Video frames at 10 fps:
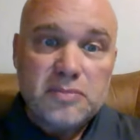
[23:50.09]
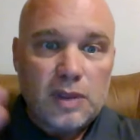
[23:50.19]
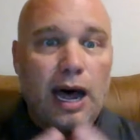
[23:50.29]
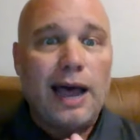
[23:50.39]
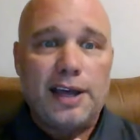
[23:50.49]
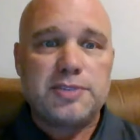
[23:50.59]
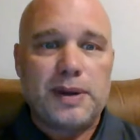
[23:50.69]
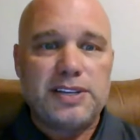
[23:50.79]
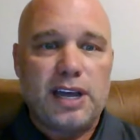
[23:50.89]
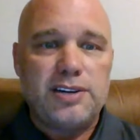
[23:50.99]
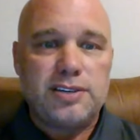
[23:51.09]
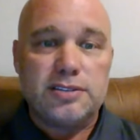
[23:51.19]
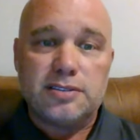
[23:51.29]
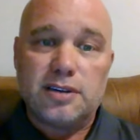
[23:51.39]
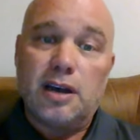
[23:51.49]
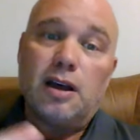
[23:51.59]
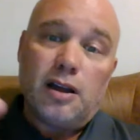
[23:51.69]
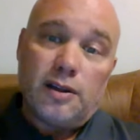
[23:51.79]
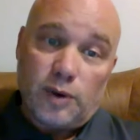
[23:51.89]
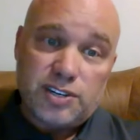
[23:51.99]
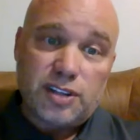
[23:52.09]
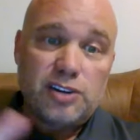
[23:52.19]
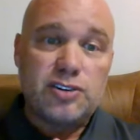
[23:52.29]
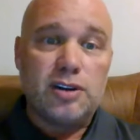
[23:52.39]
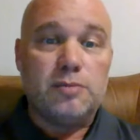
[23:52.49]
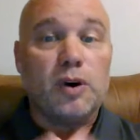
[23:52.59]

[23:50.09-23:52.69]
High expectations, which they should.